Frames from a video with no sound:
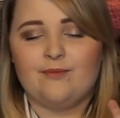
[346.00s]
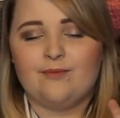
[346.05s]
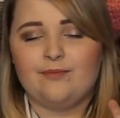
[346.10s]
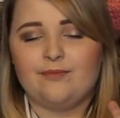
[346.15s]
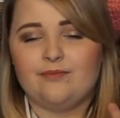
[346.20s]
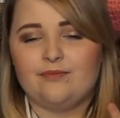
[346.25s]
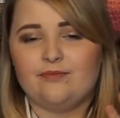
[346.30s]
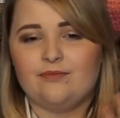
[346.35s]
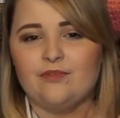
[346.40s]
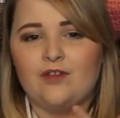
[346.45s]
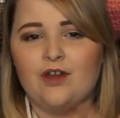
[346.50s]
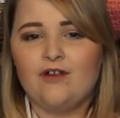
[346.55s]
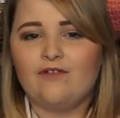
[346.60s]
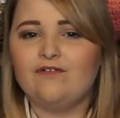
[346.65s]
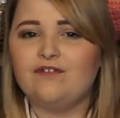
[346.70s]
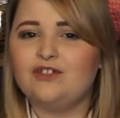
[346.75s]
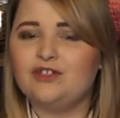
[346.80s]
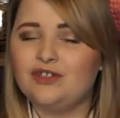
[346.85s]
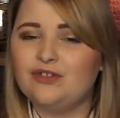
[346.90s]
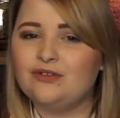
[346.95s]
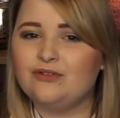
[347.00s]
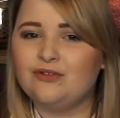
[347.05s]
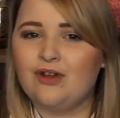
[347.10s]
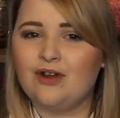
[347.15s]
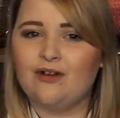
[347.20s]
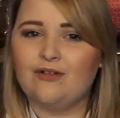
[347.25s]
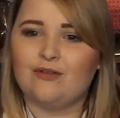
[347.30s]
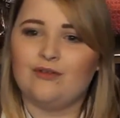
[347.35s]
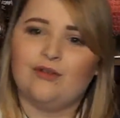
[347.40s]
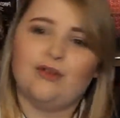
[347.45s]
not for too long,
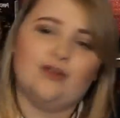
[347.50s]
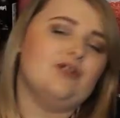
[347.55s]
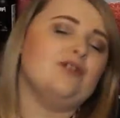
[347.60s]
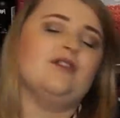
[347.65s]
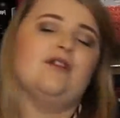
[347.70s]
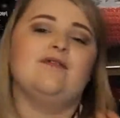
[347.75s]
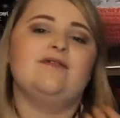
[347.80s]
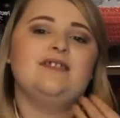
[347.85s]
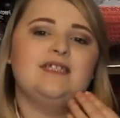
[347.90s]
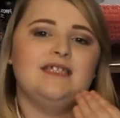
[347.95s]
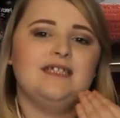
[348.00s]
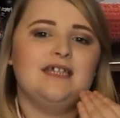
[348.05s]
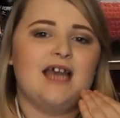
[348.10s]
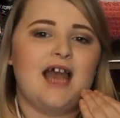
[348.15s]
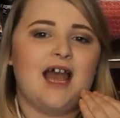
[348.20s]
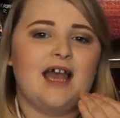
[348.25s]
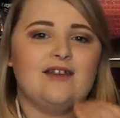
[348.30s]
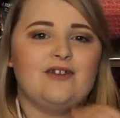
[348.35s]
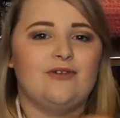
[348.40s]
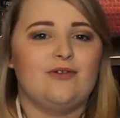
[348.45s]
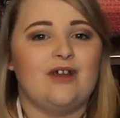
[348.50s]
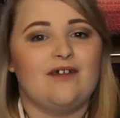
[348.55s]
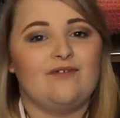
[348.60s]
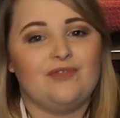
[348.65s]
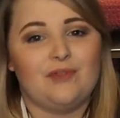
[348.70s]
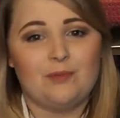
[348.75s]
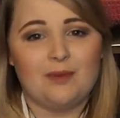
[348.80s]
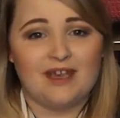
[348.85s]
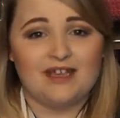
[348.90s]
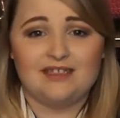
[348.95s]
because obviously I don't have the
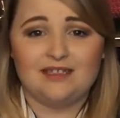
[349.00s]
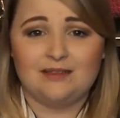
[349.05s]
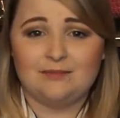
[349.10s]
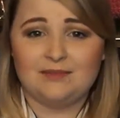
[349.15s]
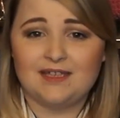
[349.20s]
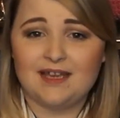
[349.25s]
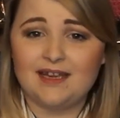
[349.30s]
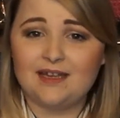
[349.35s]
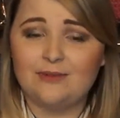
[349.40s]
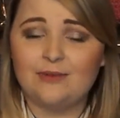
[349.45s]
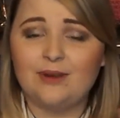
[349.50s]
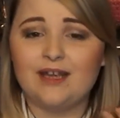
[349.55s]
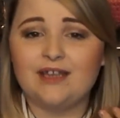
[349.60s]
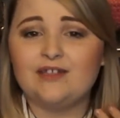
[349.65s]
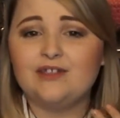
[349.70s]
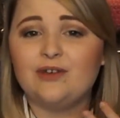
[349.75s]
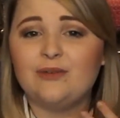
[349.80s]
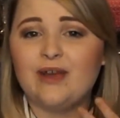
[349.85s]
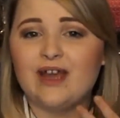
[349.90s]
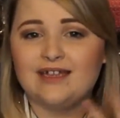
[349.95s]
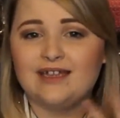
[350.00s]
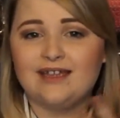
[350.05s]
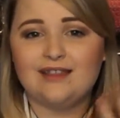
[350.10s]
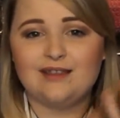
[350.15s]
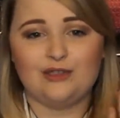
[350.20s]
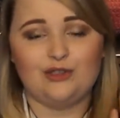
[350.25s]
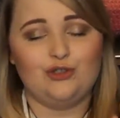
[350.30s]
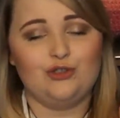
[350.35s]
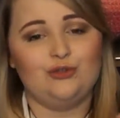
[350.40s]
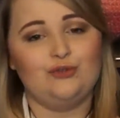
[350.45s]
best lips anyway, so anything
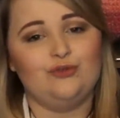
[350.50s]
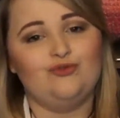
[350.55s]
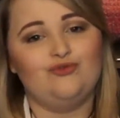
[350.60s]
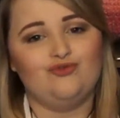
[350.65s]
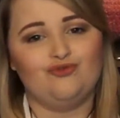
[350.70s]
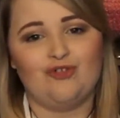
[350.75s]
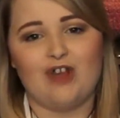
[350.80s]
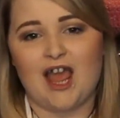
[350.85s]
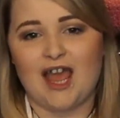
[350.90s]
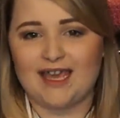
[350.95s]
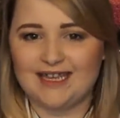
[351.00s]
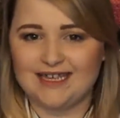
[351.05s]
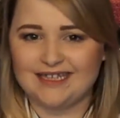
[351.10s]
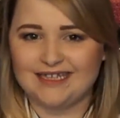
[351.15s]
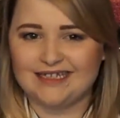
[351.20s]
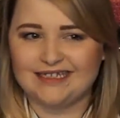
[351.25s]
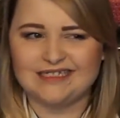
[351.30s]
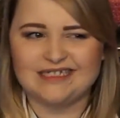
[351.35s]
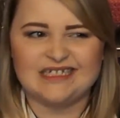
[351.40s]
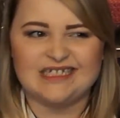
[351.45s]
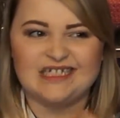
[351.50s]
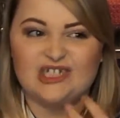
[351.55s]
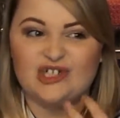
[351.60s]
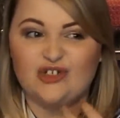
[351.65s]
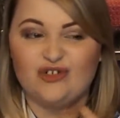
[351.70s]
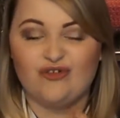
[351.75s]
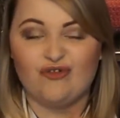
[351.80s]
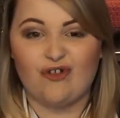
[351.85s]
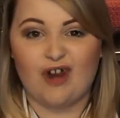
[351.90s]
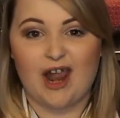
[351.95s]
too drying is going to
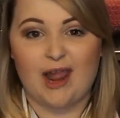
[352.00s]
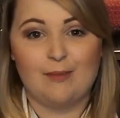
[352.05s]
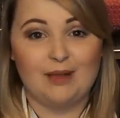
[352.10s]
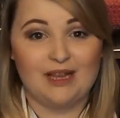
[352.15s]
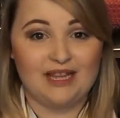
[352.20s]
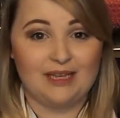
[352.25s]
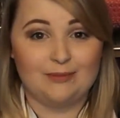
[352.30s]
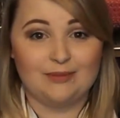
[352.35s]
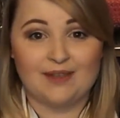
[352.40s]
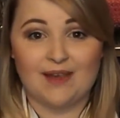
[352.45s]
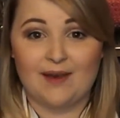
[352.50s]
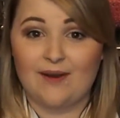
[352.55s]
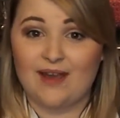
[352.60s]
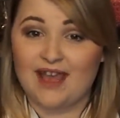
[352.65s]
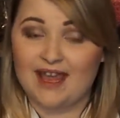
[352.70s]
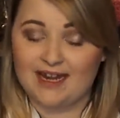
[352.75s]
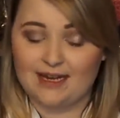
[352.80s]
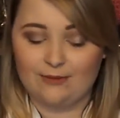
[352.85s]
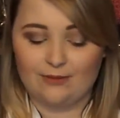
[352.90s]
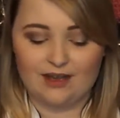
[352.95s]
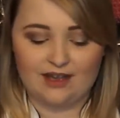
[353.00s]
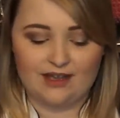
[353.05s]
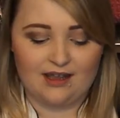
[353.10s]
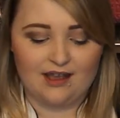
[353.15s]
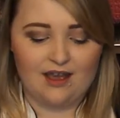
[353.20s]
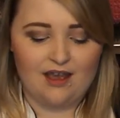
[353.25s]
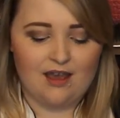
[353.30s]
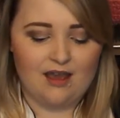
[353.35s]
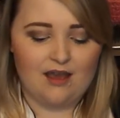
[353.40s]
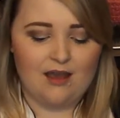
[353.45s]
dry my lips out anyway,
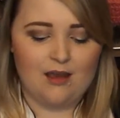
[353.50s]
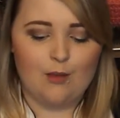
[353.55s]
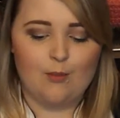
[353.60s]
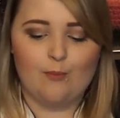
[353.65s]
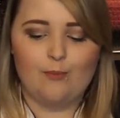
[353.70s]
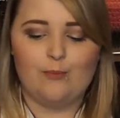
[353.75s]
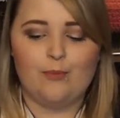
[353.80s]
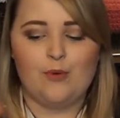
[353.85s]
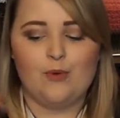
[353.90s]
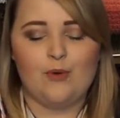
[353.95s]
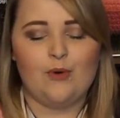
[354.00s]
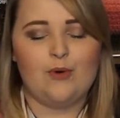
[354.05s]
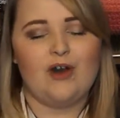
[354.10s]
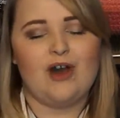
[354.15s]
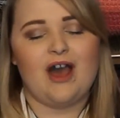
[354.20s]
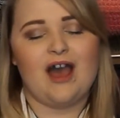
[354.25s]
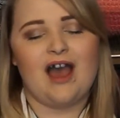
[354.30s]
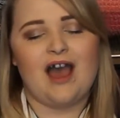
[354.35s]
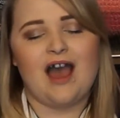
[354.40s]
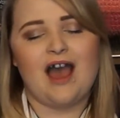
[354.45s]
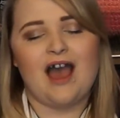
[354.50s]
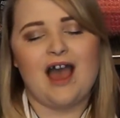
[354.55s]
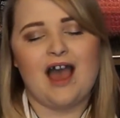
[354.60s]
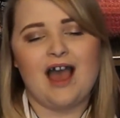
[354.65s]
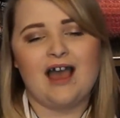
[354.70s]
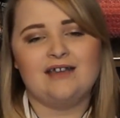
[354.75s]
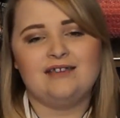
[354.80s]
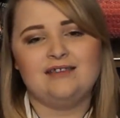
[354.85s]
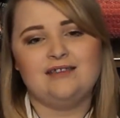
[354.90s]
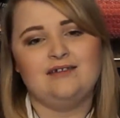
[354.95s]
but I
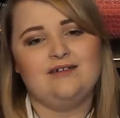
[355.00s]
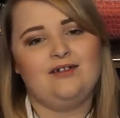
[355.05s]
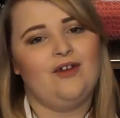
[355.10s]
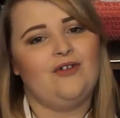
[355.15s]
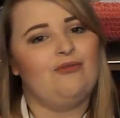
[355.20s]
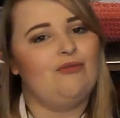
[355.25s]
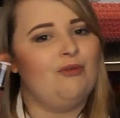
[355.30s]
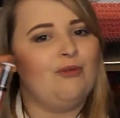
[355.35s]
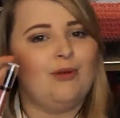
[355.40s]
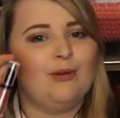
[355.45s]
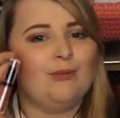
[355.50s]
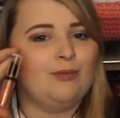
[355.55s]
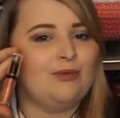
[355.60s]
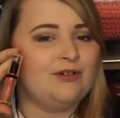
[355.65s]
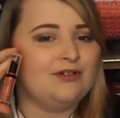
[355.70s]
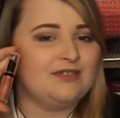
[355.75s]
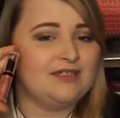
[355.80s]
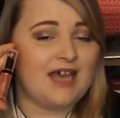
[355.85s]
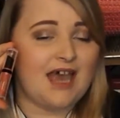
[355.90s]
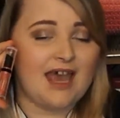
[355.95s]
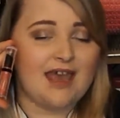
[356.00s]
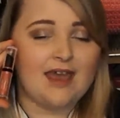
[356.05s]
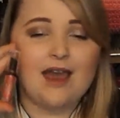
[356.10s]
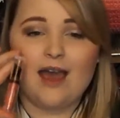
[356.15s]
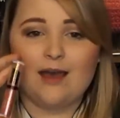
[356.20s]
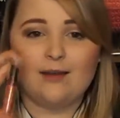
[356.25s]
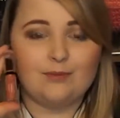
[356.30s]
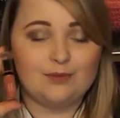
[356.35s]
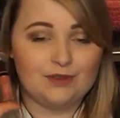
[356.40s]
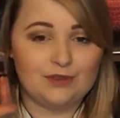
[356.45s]
still go through it because I
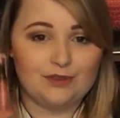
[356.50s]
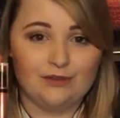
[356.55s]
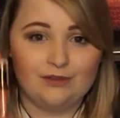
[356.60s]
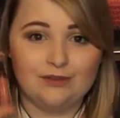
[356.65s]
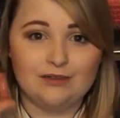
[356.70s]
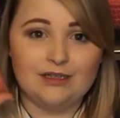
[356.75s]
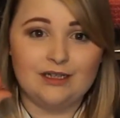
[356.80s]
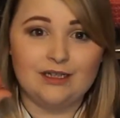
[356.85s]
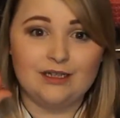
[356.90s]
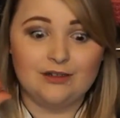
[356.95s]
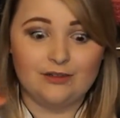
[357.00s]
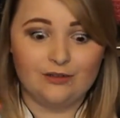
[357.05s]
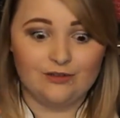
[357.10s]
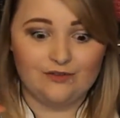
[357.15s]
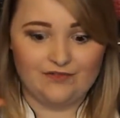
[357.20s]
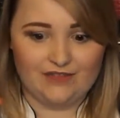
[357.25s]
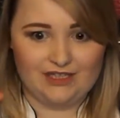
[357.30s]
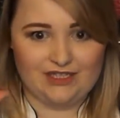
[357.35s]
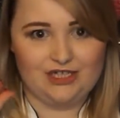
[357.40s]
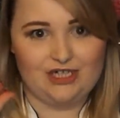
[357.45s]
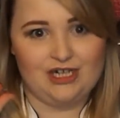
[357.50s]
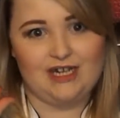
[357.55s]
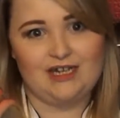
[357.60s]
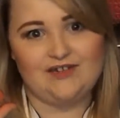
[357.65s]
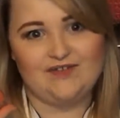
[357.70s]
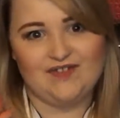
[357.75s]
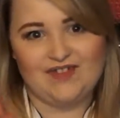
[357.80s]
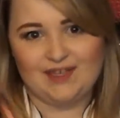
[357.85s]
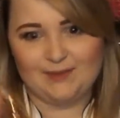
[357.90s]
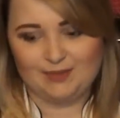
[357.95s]
absolutely love this shade of
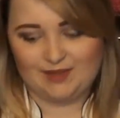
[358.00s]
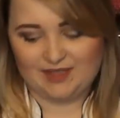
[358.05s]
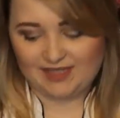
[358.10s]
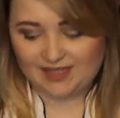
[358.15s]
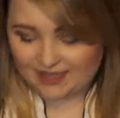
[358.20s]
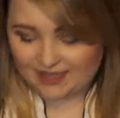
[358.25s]
lipstick.